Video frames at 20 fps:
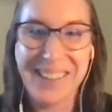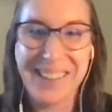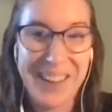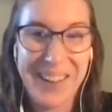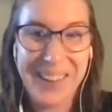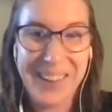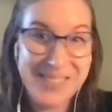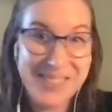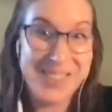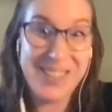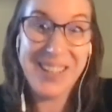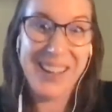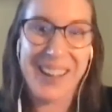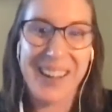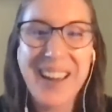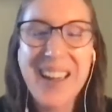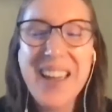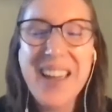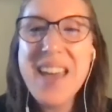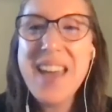Sure.
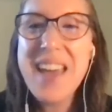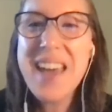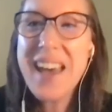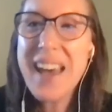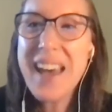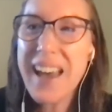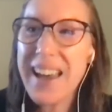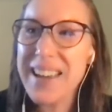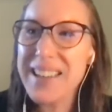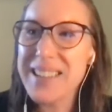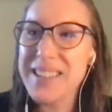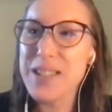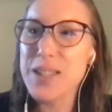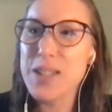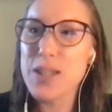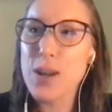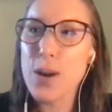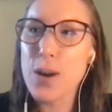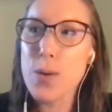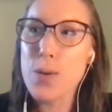And
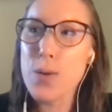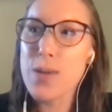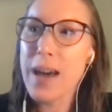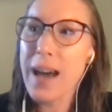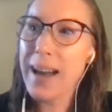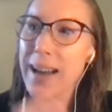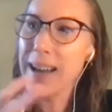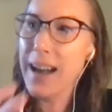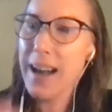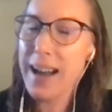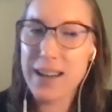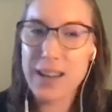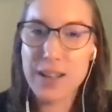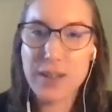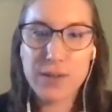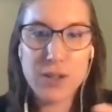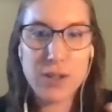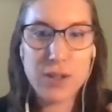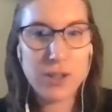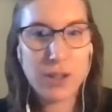so that kind
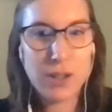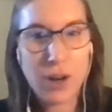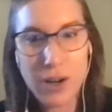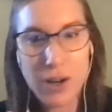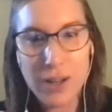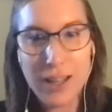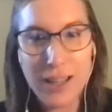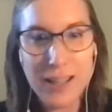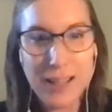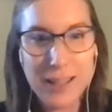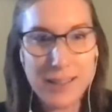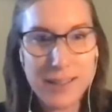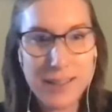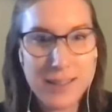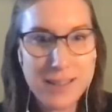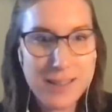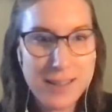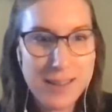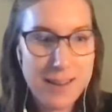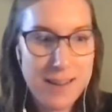of started
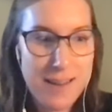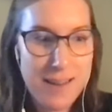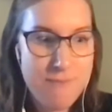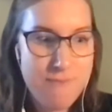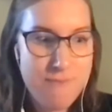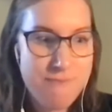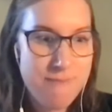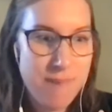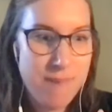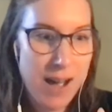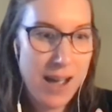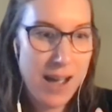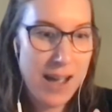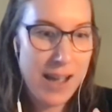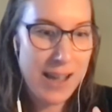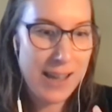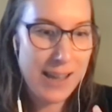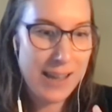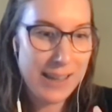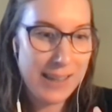
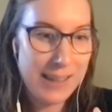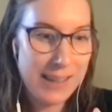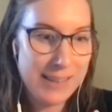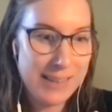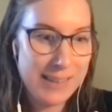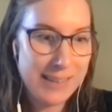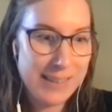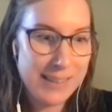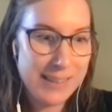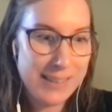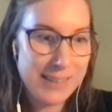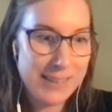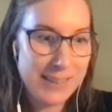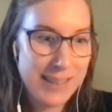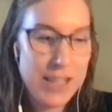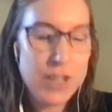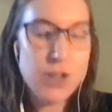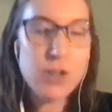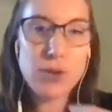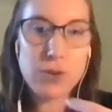my
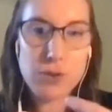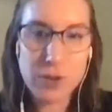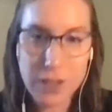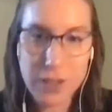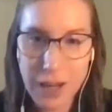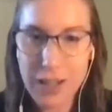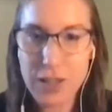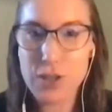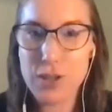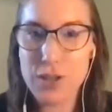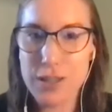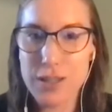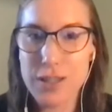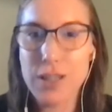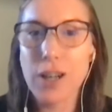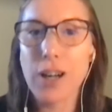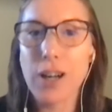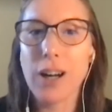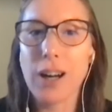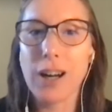introduction
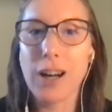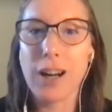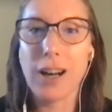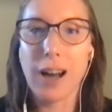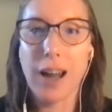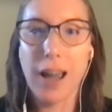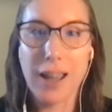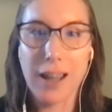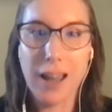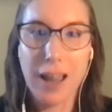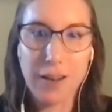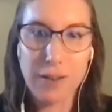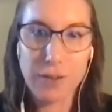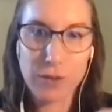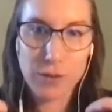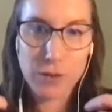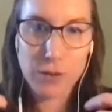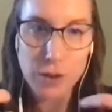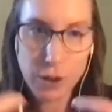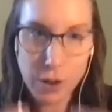to her
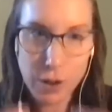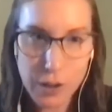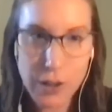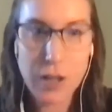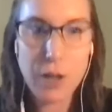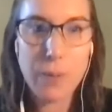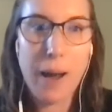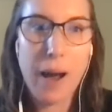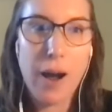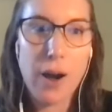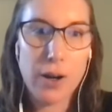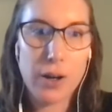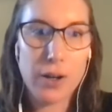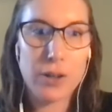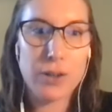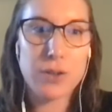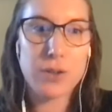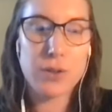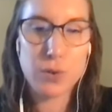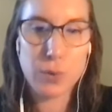and learning about
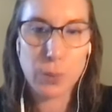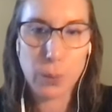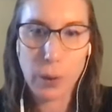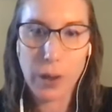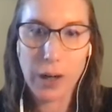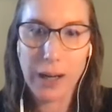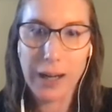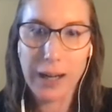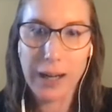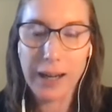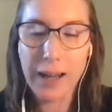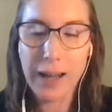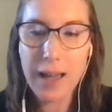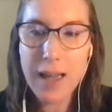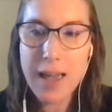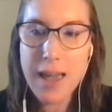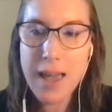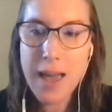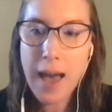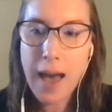her story.
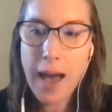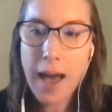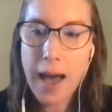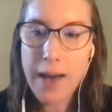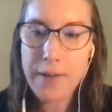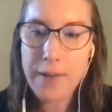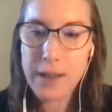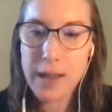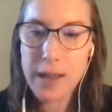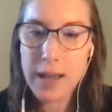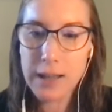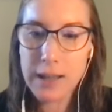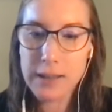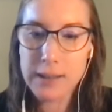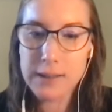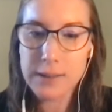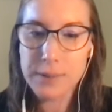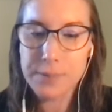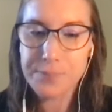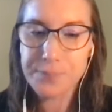And
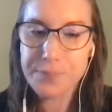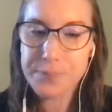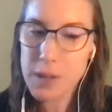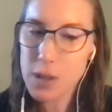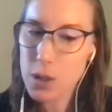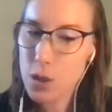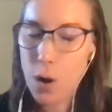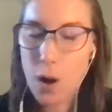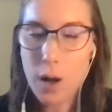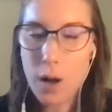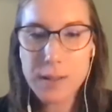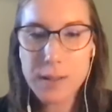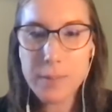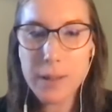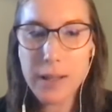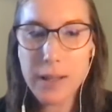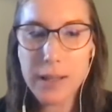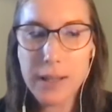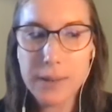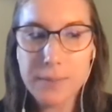then,
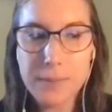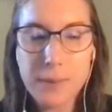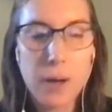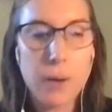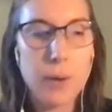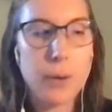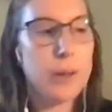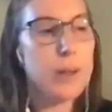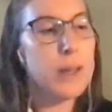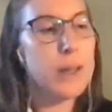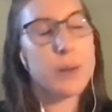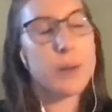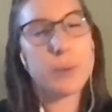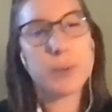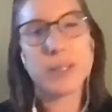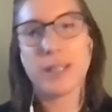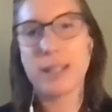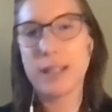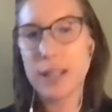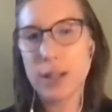ultimately, it
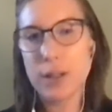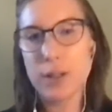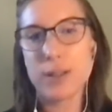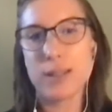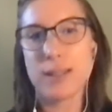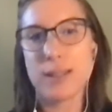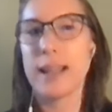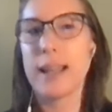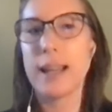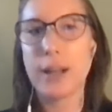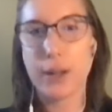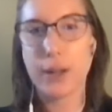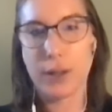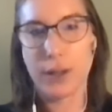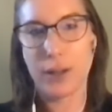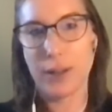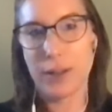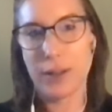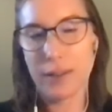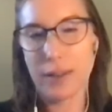was years later